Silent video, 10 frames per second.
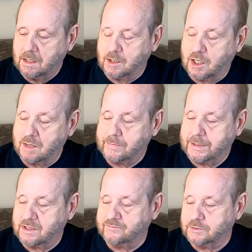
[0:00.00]

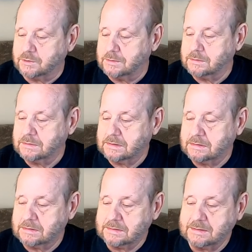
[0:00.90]
Alarm interval.
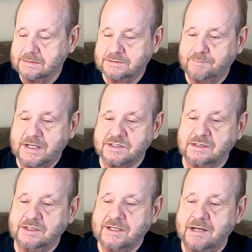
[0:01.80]
It's
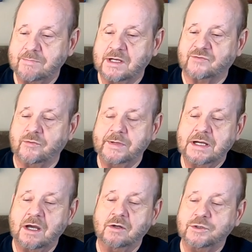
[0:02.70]
basically 10 minutes from
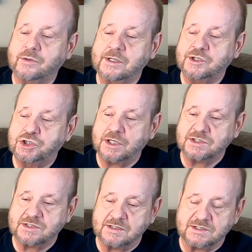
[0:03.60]
me now. You can
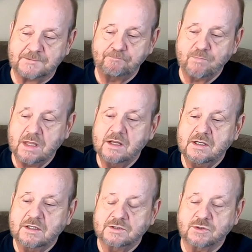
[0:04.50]
adjust this.
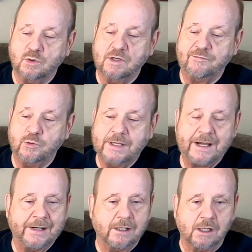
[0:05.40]
So if you
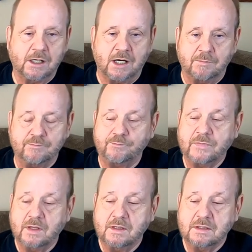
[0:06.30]
get an
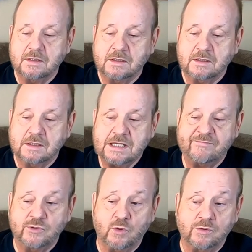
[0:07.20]
alarm,
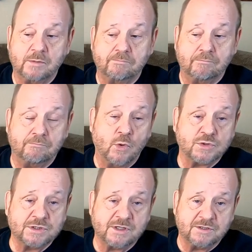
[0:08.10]
even though the
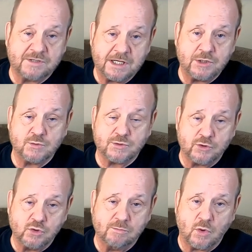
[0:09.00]
motion continues
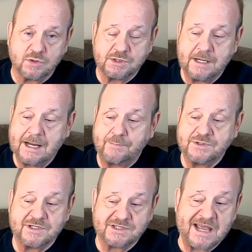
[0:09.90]
or new motion
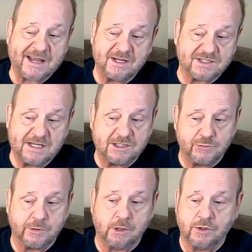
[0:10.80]
happens, it's not going to
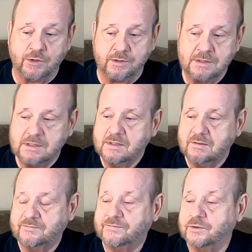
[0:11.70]
send you an alert
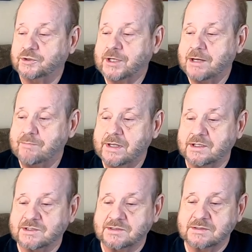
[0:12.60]
for 10
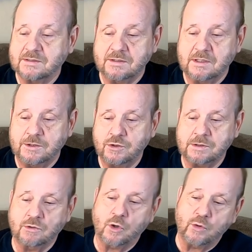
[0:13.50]
minutes. You
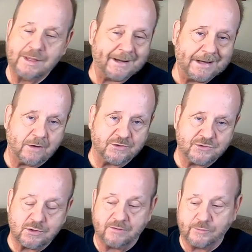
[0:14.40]
can lower that down
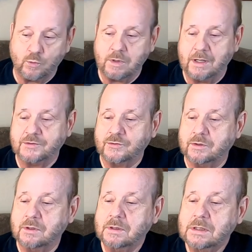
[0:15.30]
to zero if you want,
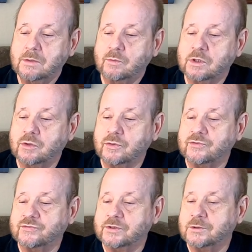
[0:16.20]
or will it go
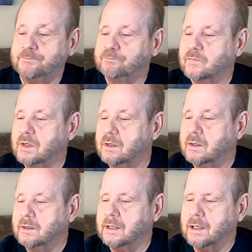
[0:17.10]
to zero?
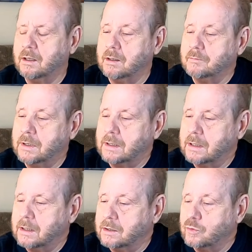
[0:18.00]
Yeah,
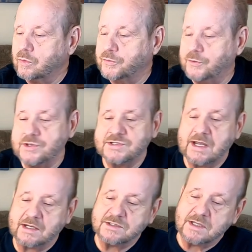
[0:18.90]
uh, go to 30
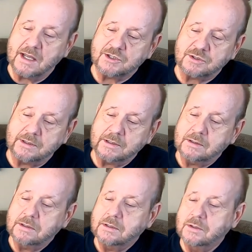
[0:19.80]
seconds
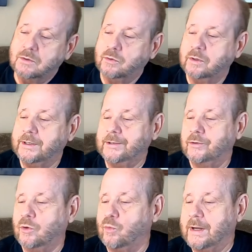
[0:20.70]
actually. Or you
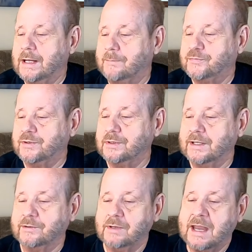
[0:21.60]
can go way up to
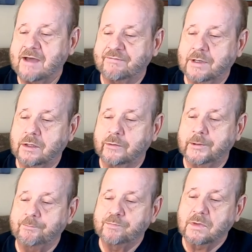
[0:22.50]
like half an
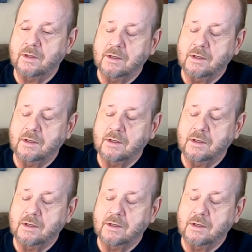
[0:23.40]
hour.